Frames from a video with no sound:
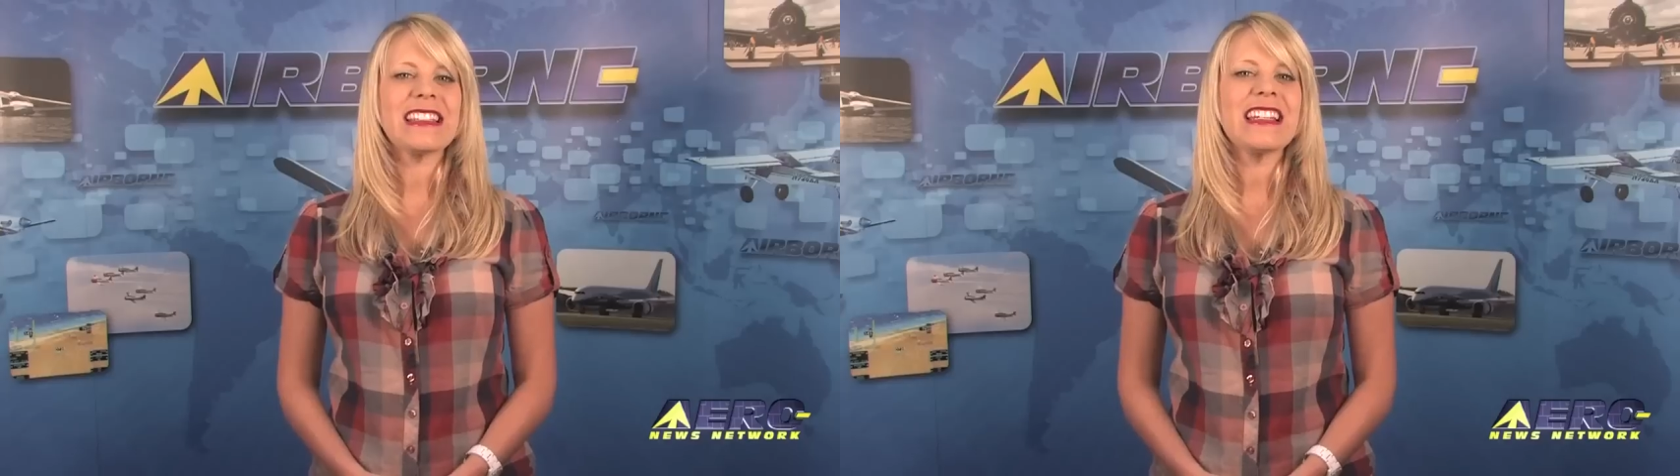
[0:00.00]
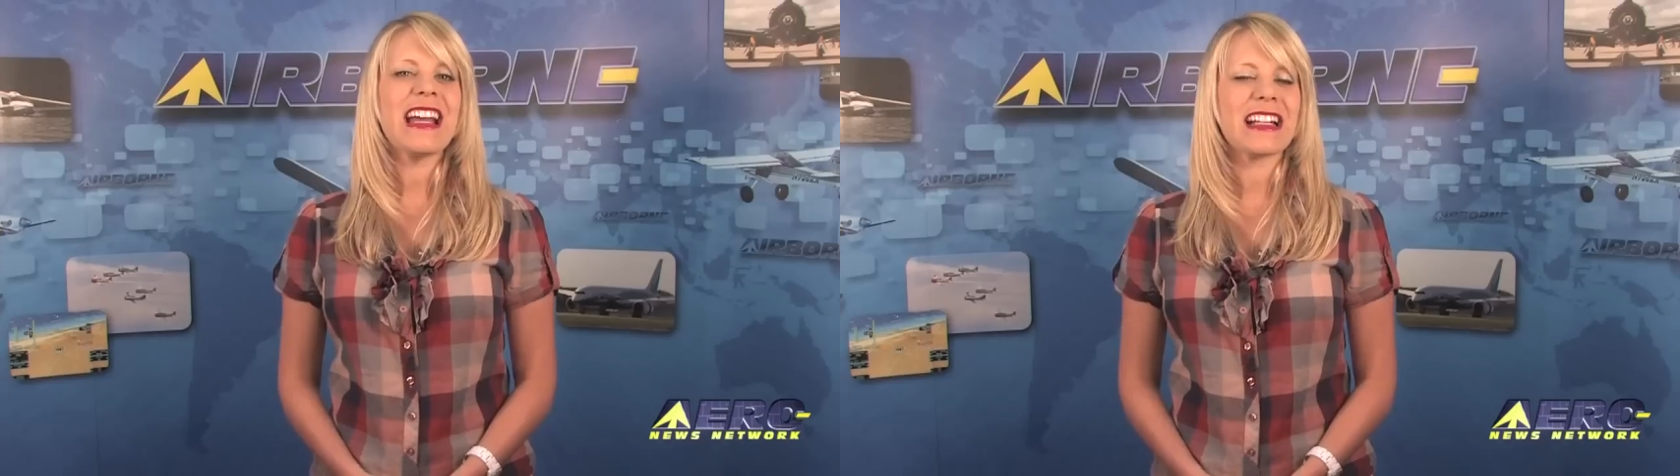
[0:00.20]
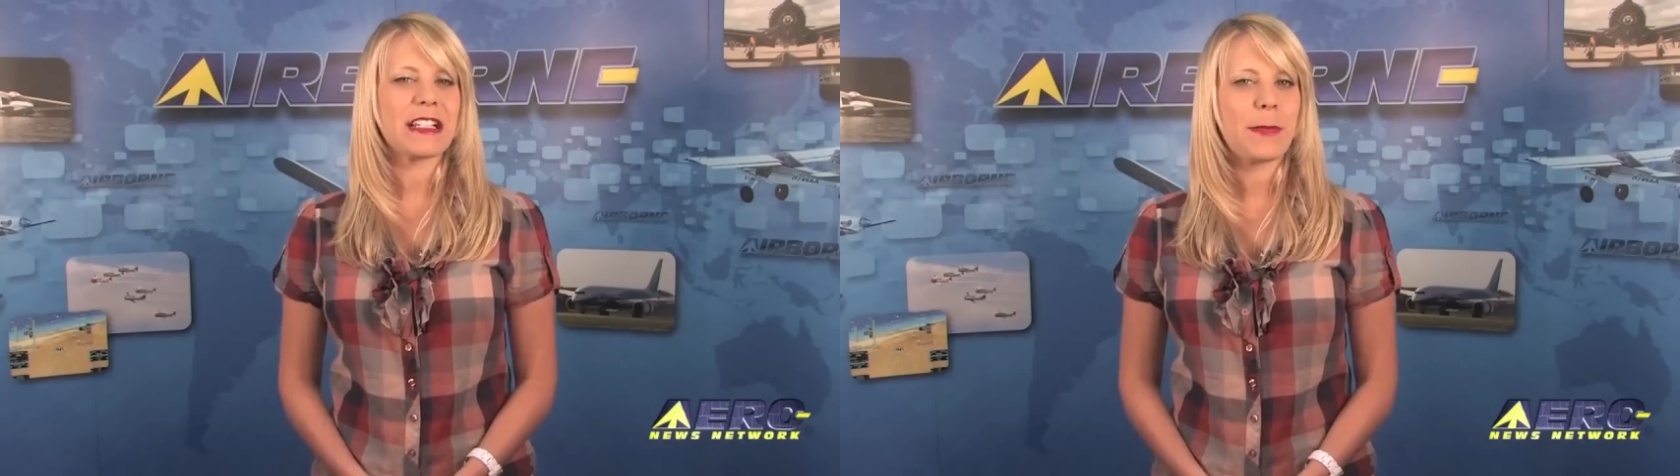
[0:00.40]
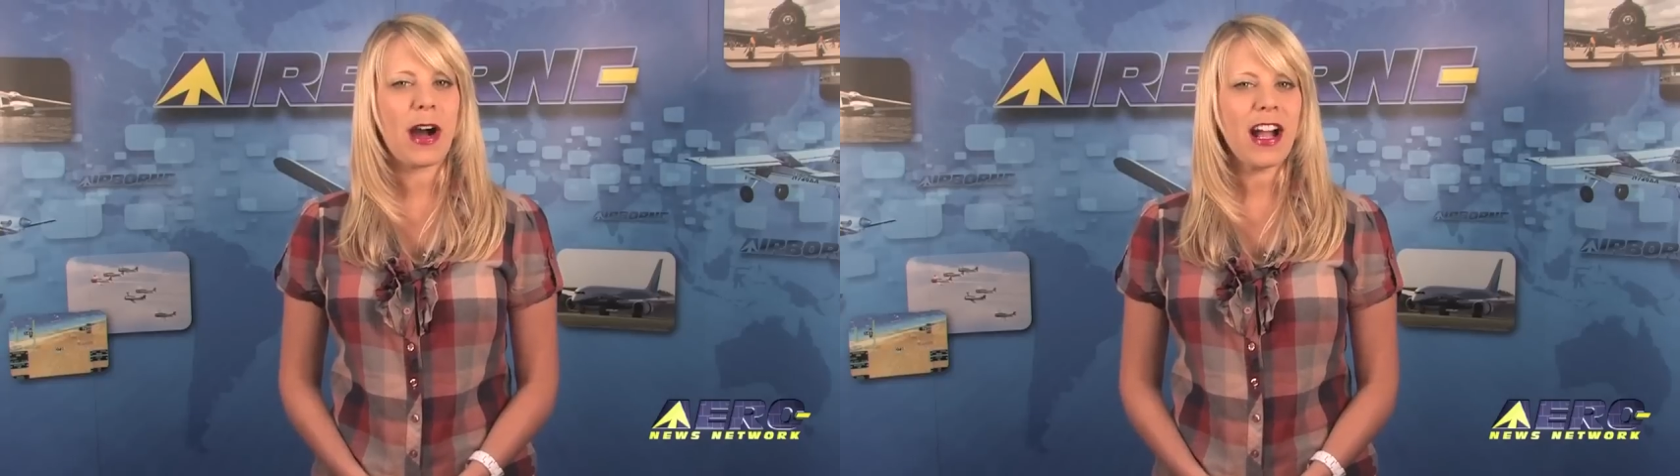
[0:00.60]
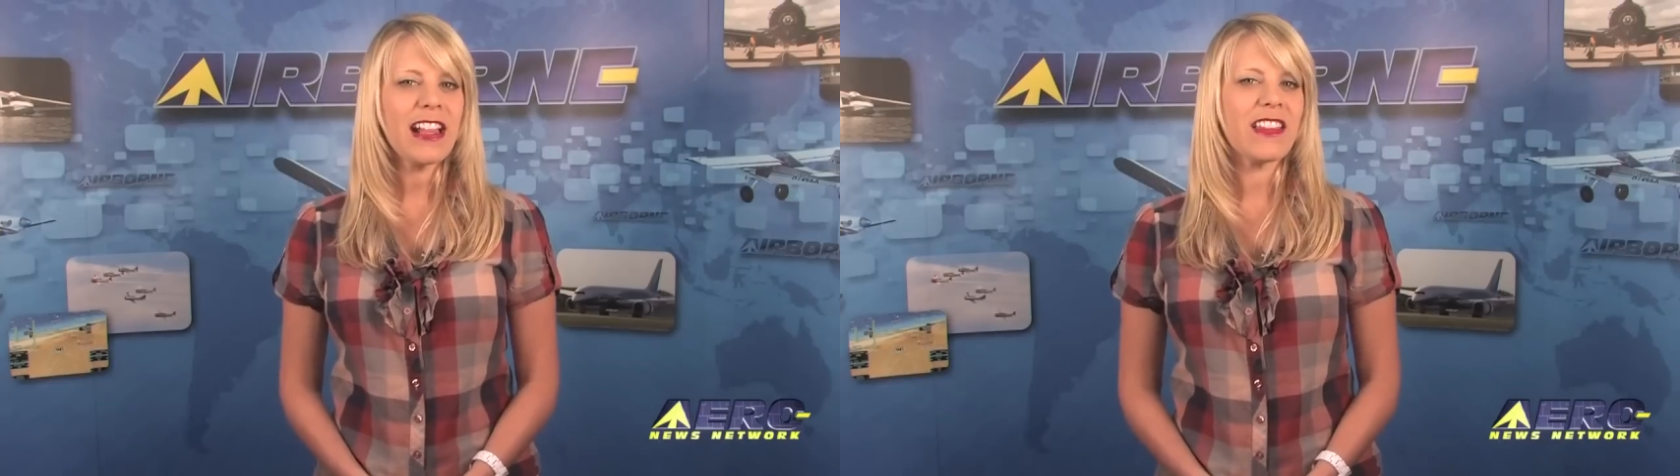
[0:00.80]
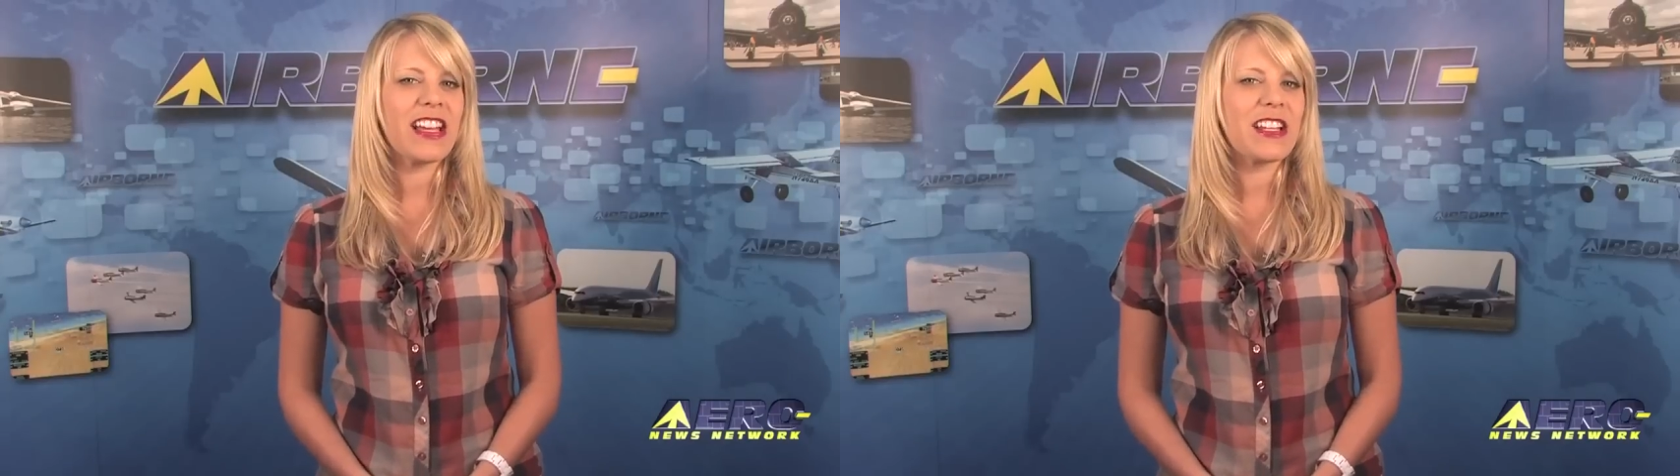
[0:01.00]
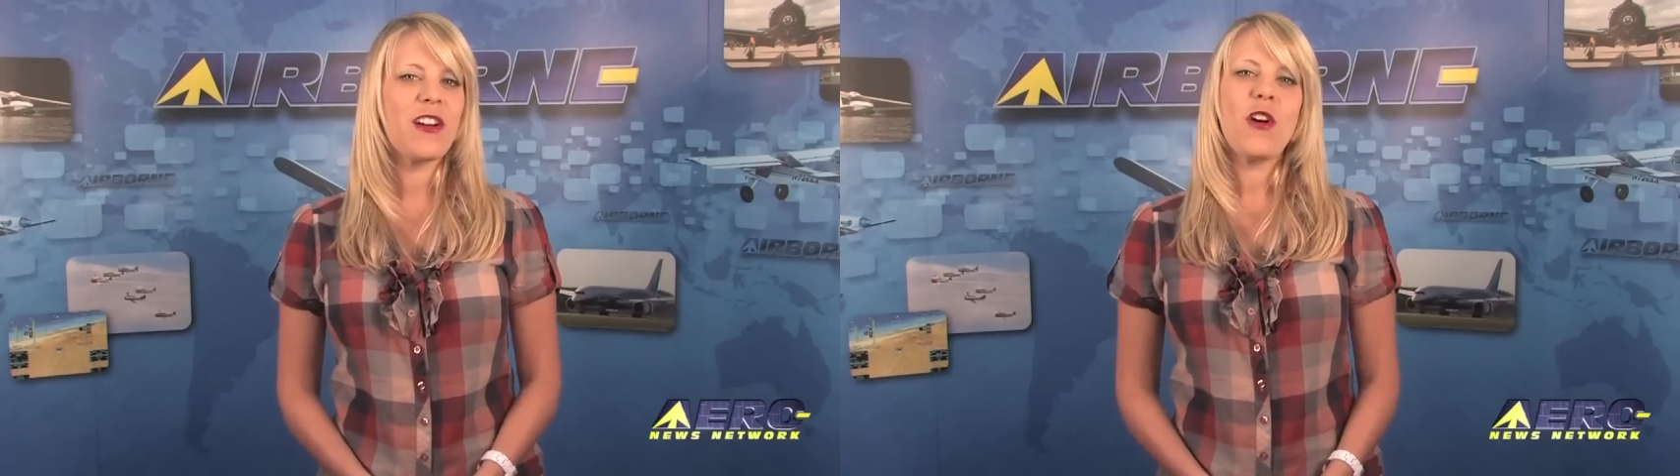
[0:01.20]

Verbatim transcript: Connected Pilot